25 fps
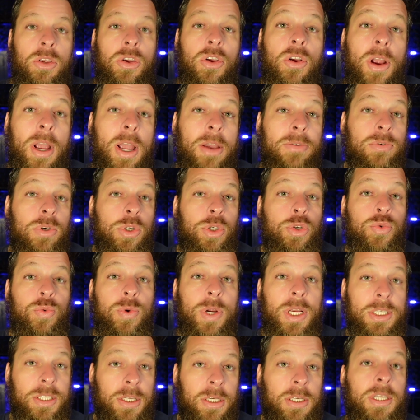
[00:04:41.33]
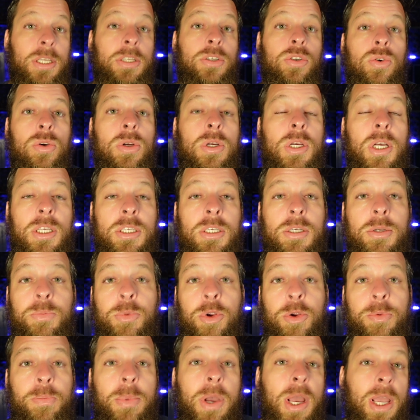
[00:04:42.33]
Your average residential
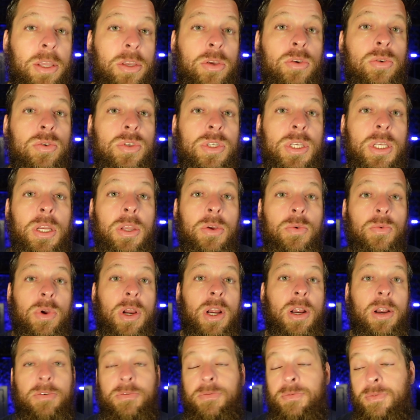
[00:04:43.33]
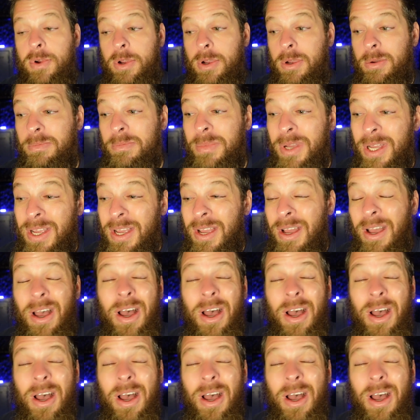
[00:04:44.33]
customer might use anywhere from